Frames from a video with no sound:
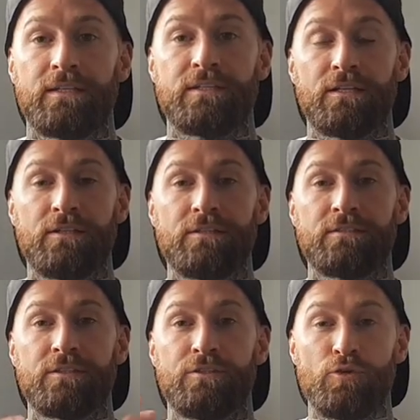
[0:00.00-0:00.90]
to
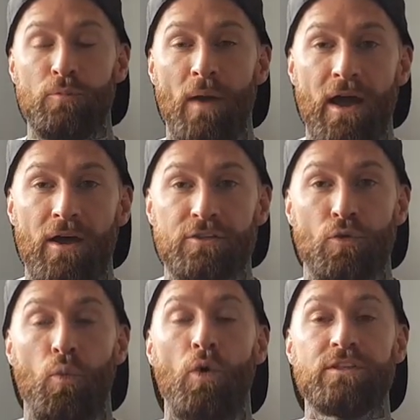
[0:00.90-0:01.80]
do better, to
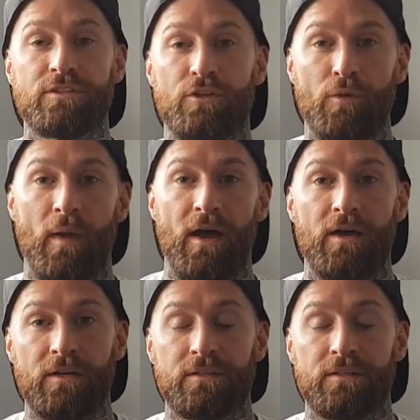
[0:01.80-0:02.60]
want to do better.